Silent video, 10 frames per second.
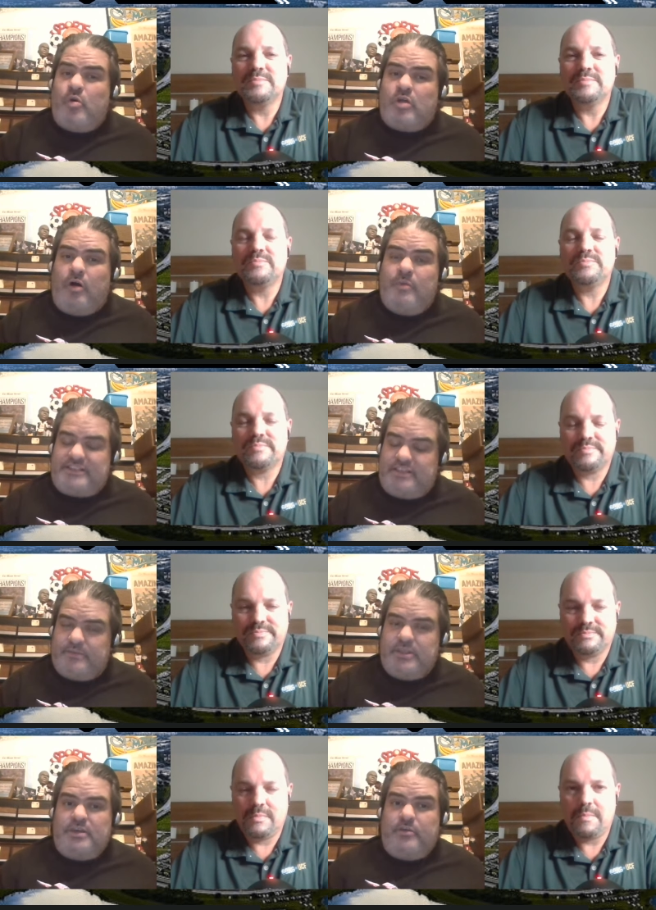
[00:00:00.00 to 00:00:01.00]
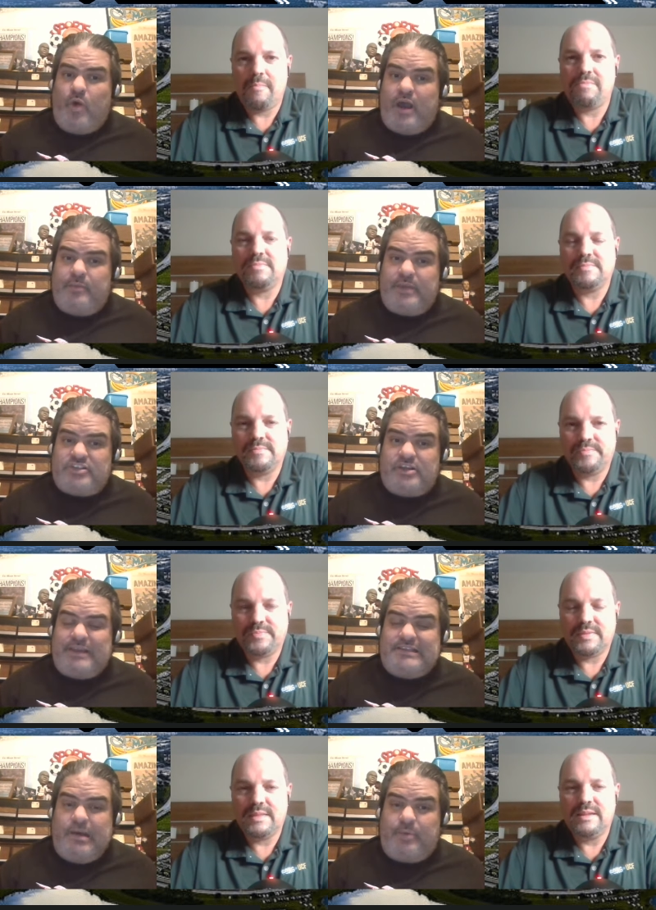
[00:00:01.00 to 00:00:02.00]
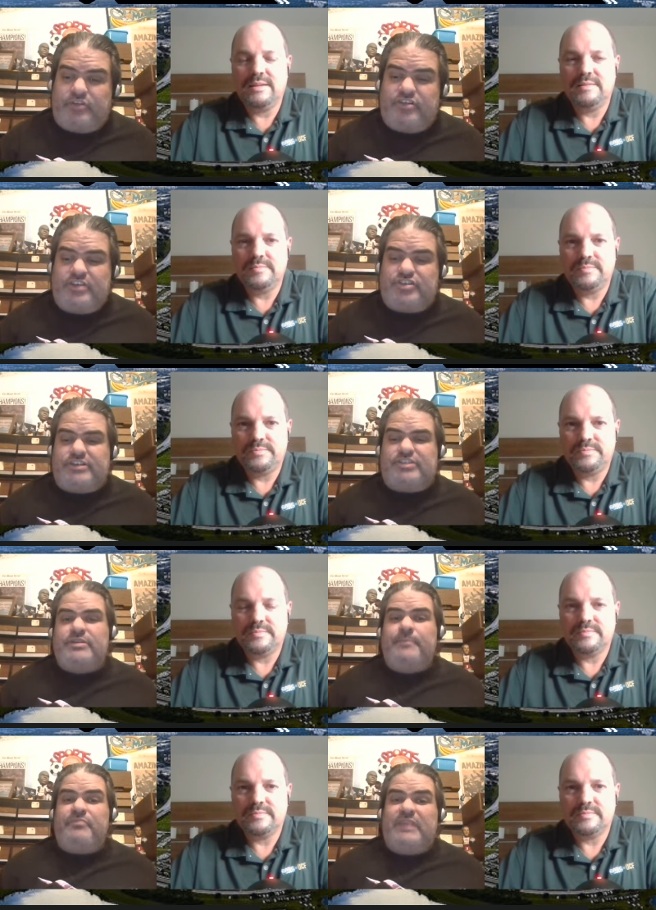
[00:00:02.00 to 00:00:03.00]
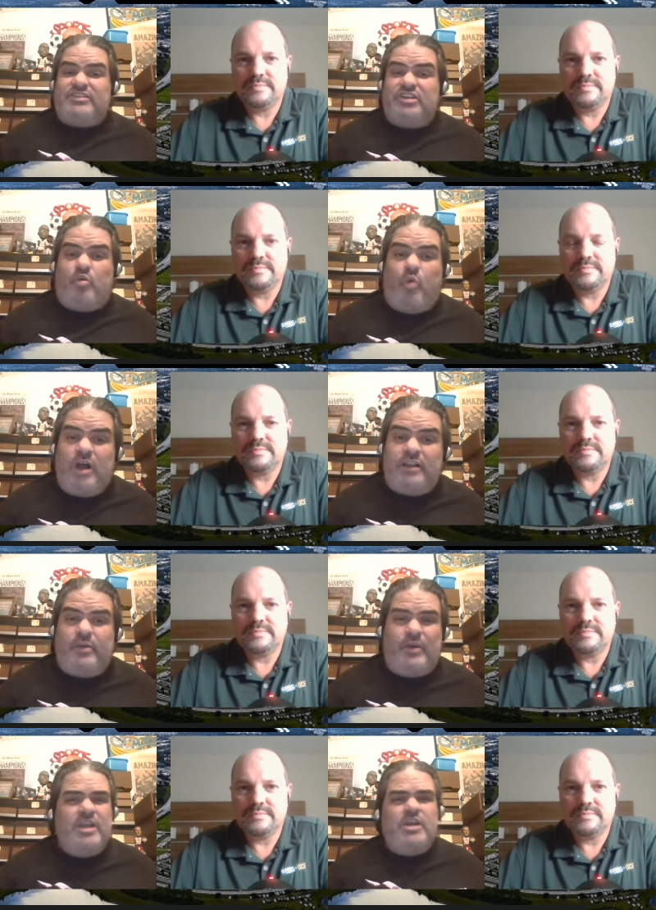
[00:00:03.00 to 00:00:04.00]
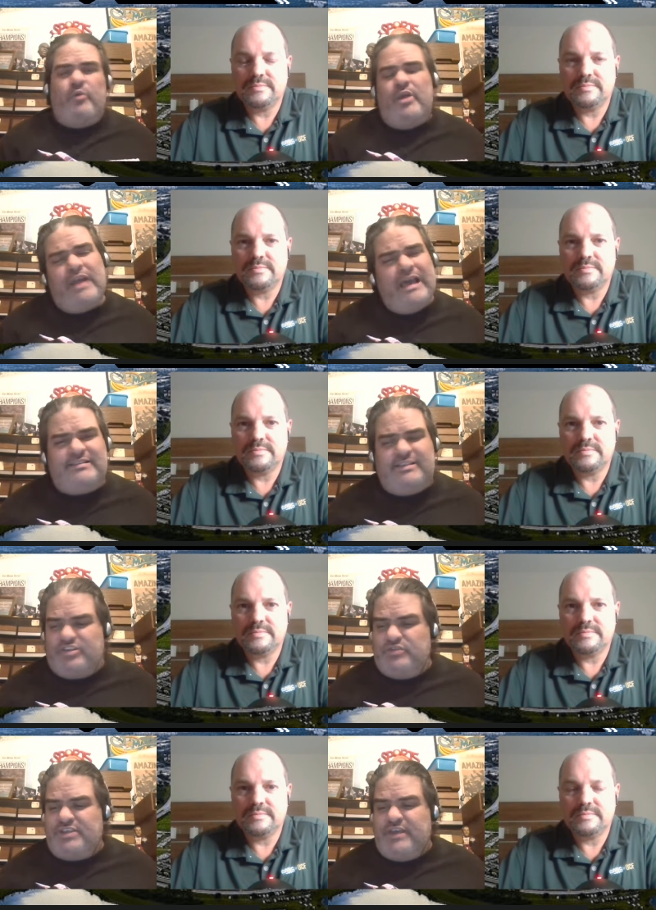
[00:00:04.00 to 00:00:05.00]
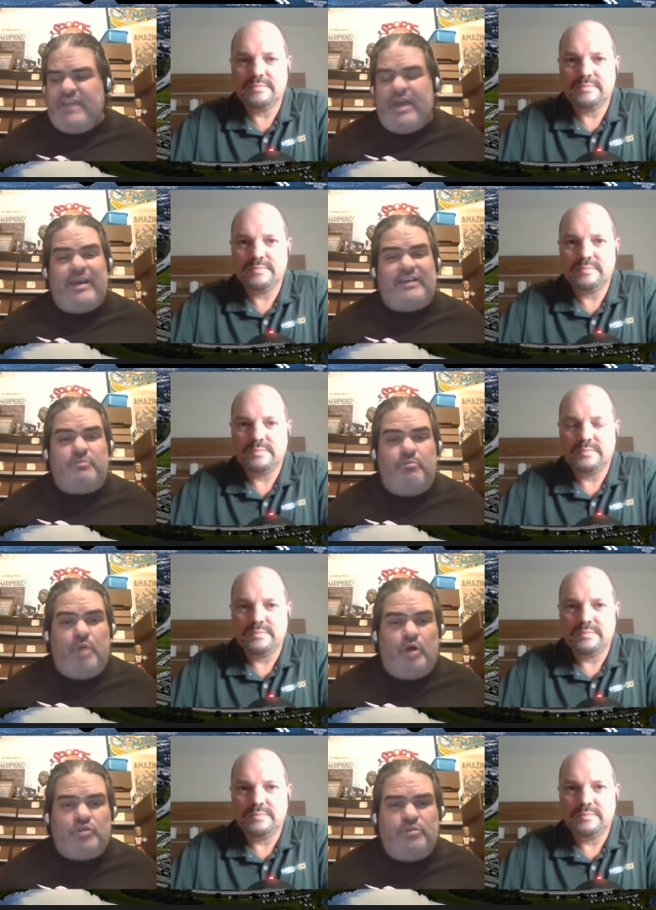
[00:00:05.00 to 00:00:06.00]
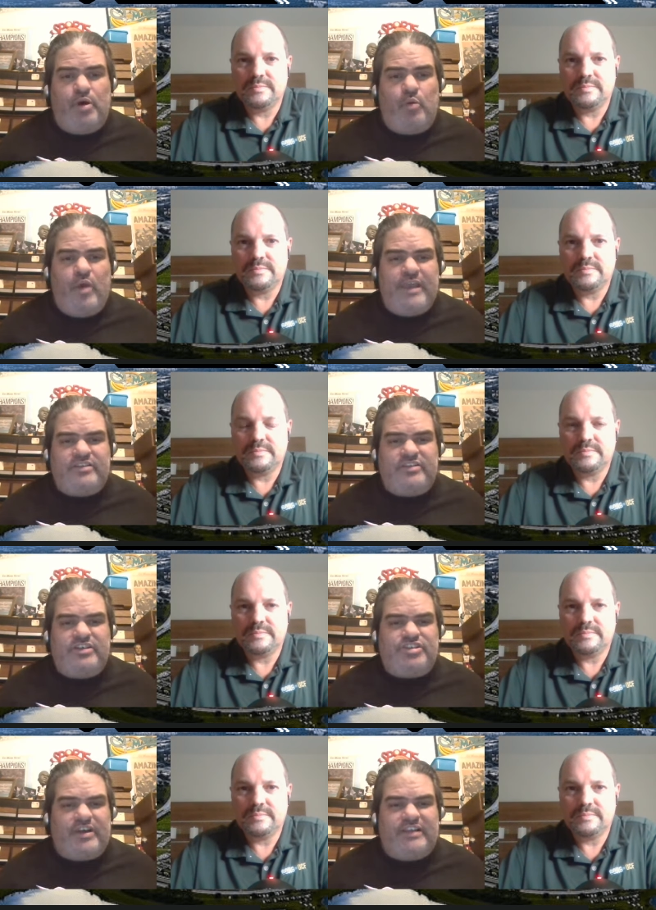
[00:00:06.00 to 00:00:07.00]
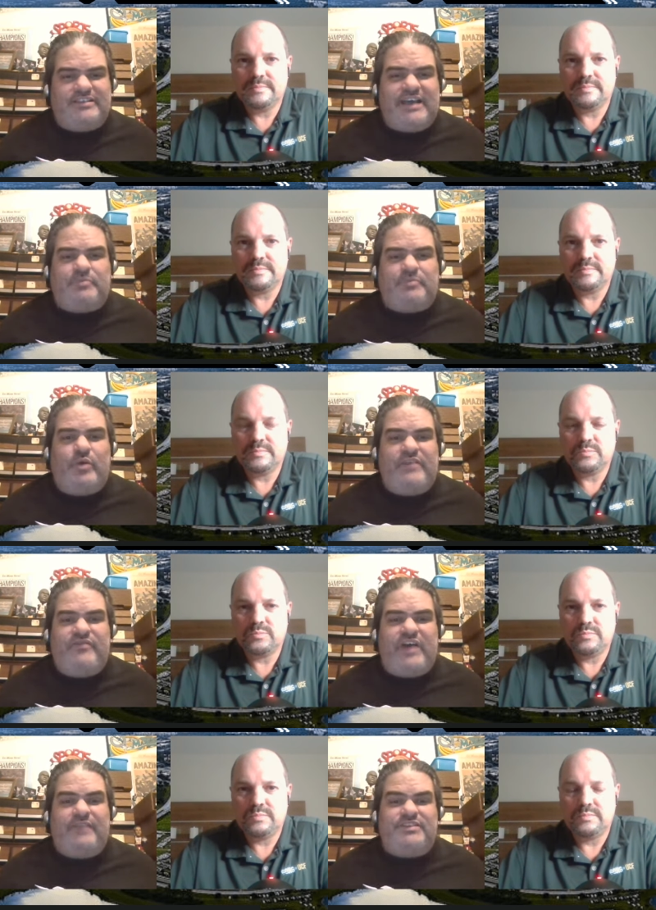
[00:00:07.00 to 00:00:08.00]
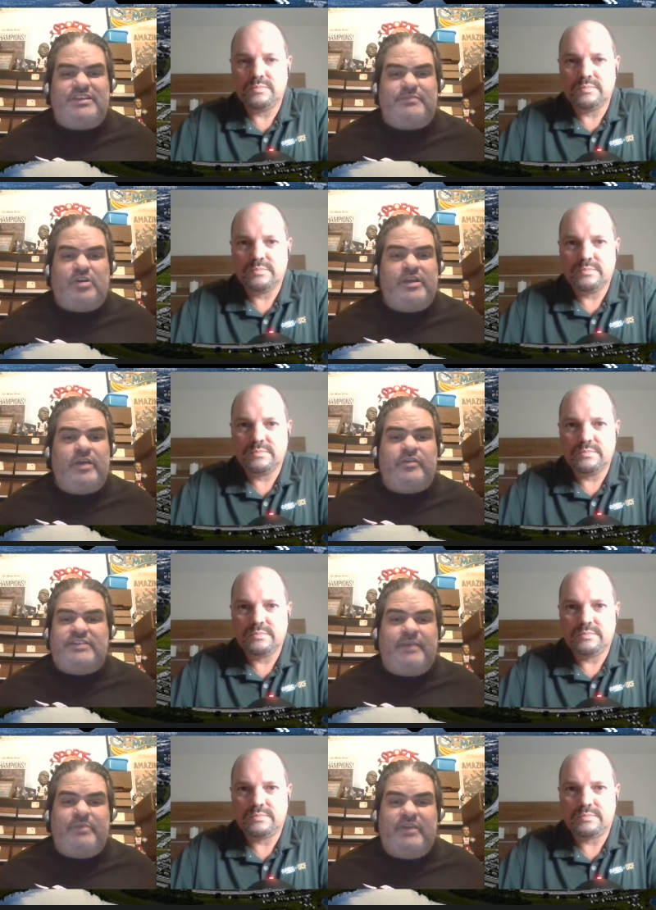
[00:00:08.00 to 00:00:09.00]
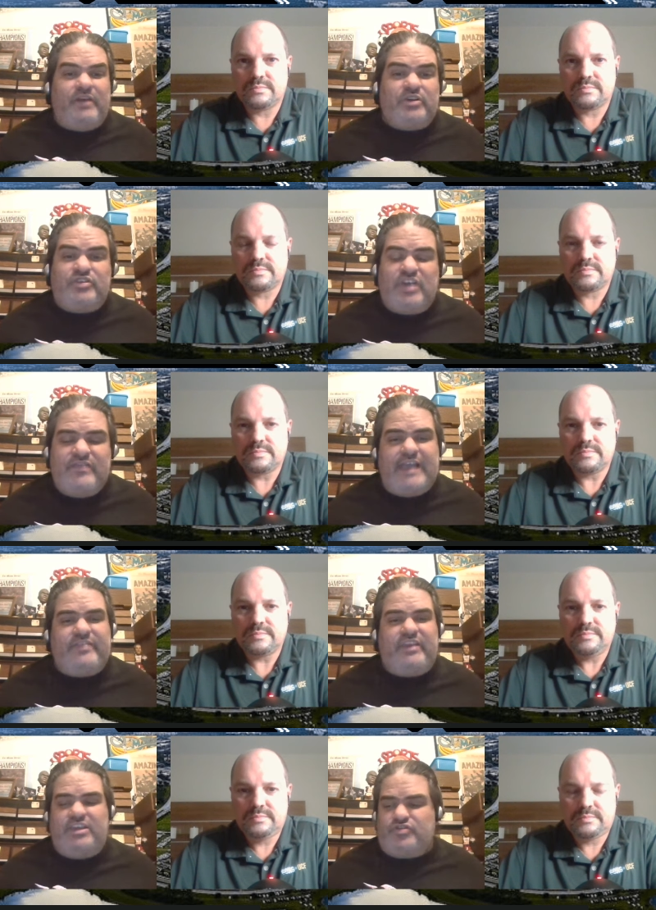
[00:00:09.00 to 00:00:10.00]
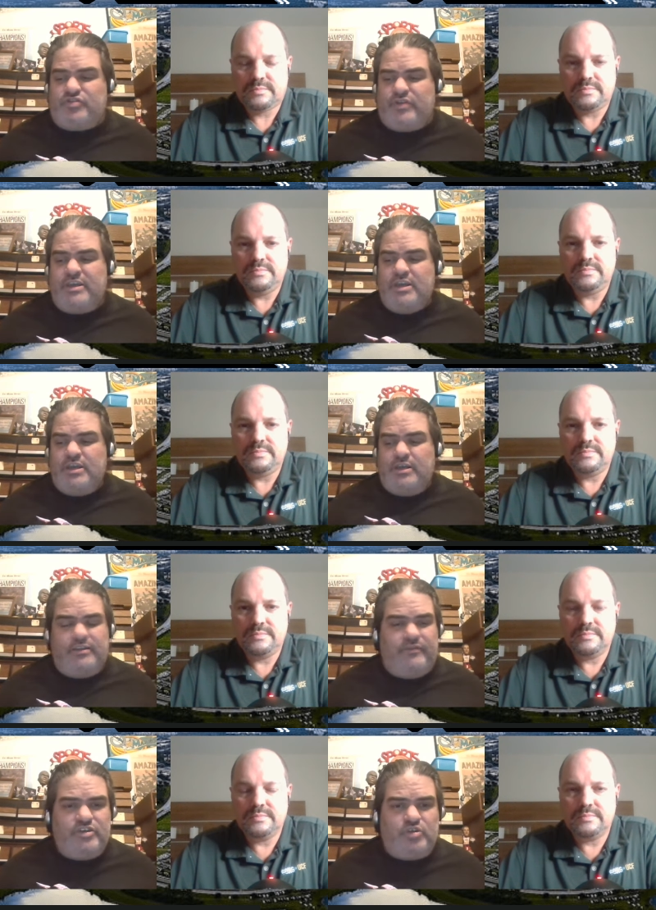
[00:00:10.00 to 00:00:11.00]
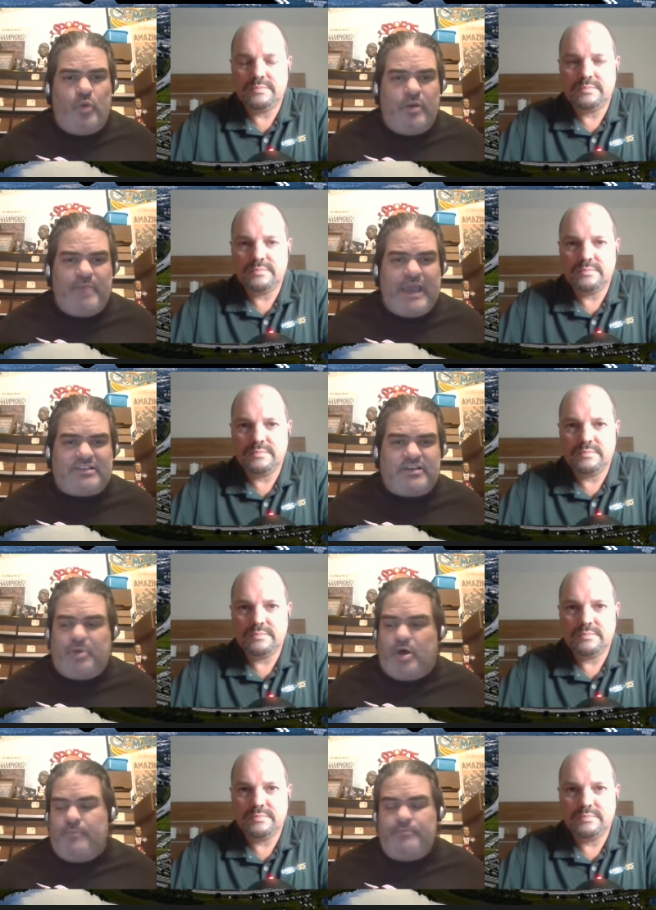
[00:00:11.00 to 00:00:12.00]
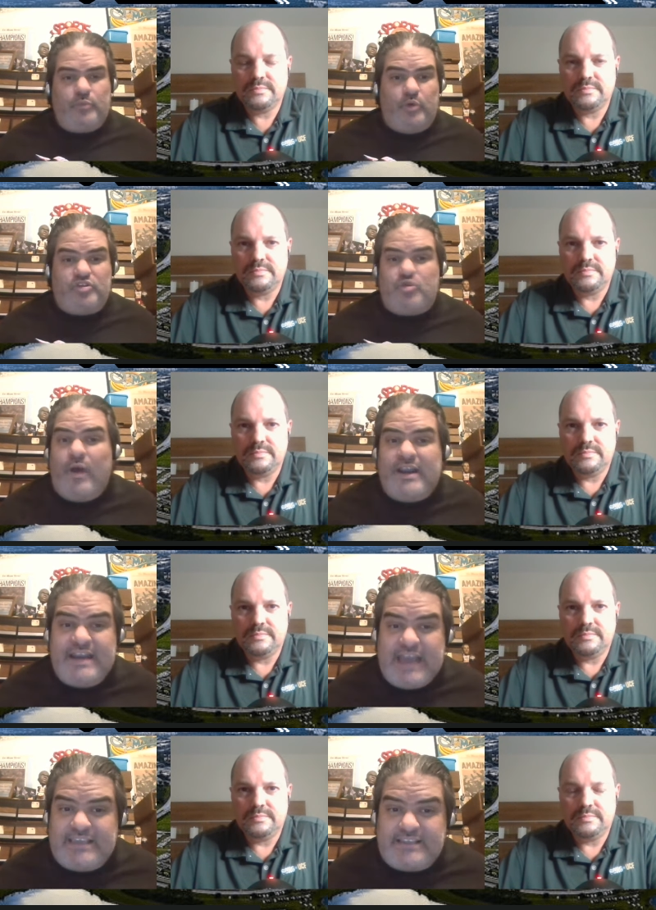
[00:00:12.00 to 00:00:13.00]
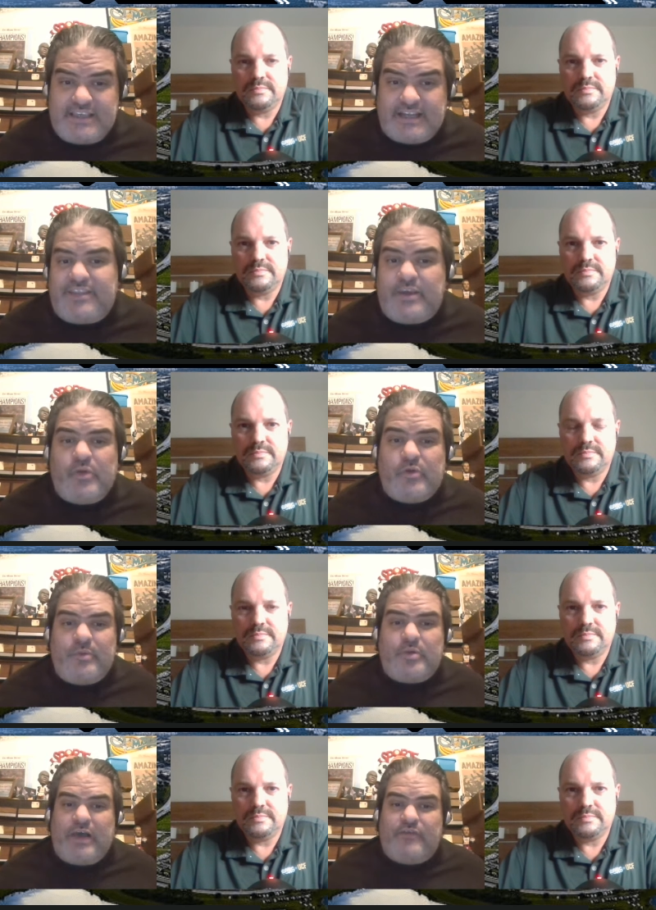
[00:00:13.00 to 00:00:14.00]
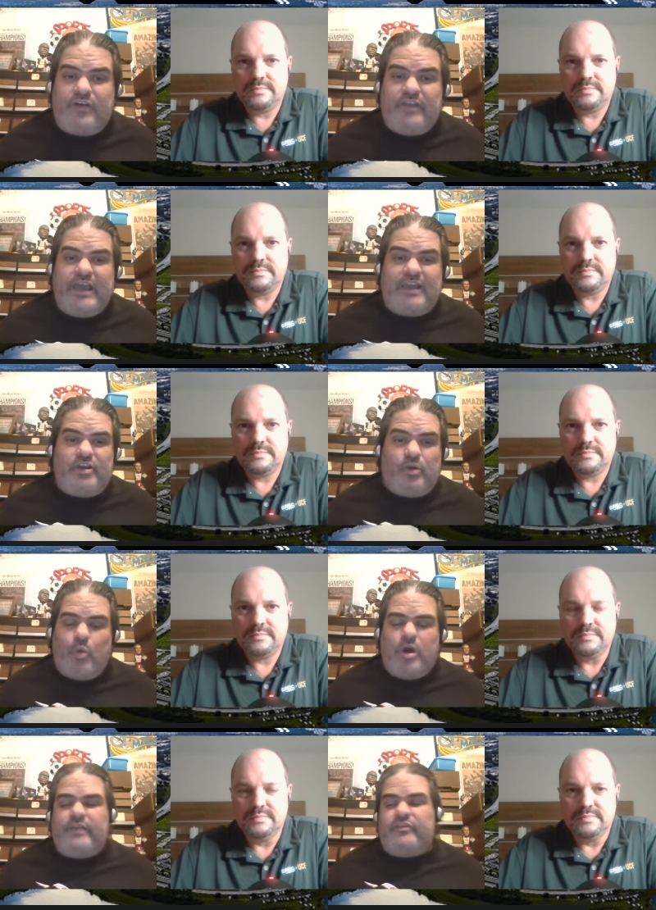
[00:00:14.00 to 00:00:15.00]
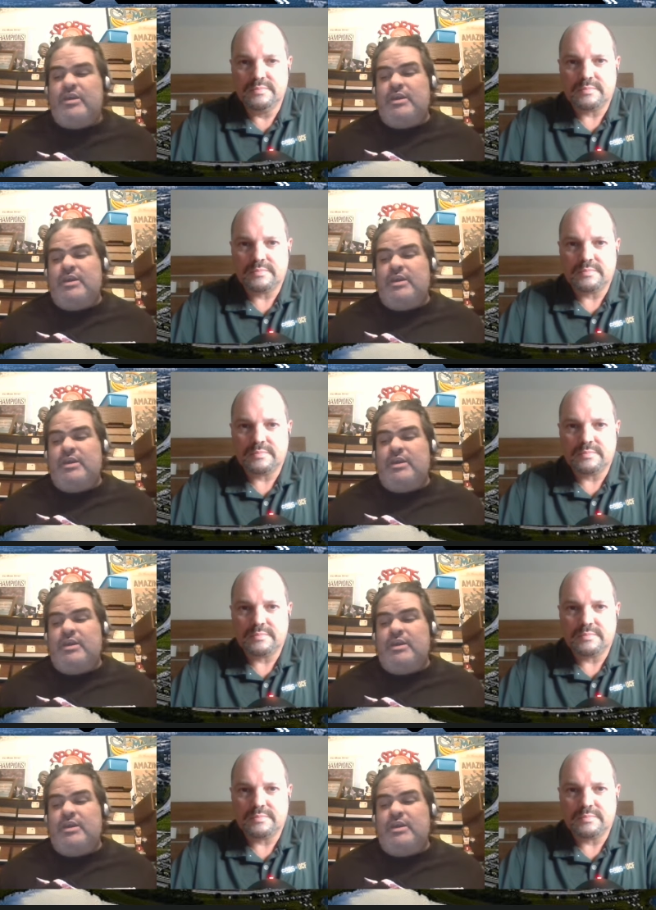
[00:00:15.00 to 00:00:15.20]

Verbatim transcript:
Speaker 1: Oklahoma team basically by double digits. That's a quality win. Realize this, UCF now has multiple wins this year against top 25 teams. The only other time they've ever done that in the history in Division I basketball was 2019. I think we remember how fun that year was.